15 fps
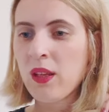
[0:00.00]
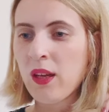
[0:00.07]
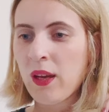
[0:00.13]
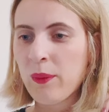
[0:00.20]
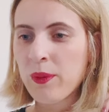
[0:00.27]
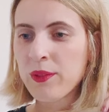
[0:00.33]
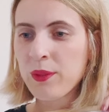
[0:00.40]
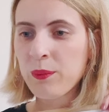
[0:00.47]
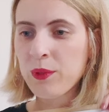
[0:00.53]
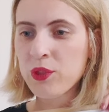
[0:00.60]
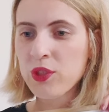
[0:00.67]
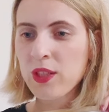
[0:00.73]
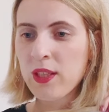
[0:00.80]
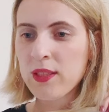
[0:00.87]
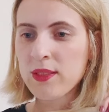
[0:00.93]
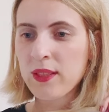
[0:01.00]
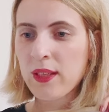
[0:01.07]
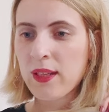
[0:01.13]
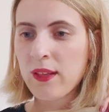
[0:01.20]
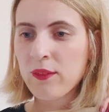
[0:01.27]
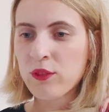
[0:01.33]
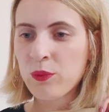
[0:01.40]
I wonder which case I
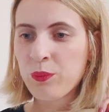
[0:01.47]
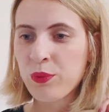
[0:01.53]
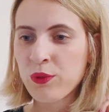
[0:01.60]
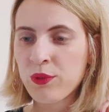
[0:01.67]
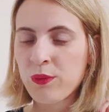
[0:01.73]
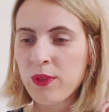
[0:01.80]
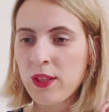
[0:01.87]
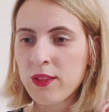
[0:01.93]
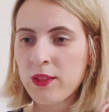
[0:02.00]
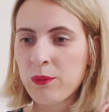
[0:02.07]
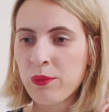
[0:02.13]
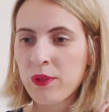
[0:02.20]
have to put the relative